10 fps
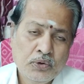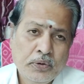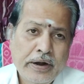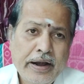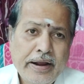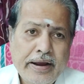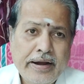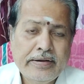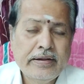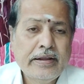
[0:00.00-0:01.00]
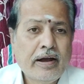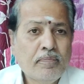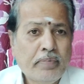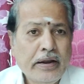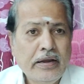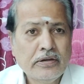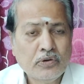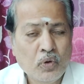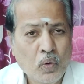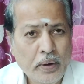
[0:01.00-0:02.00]
should indicate that the company is
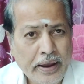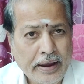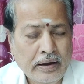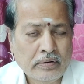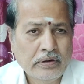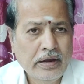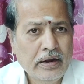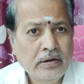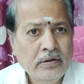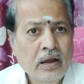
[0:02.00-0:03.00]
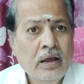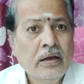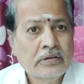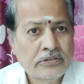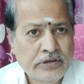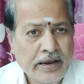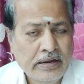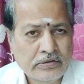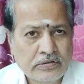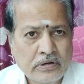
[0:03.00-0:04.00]
growing in
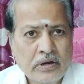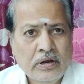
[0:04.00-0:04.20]
sales.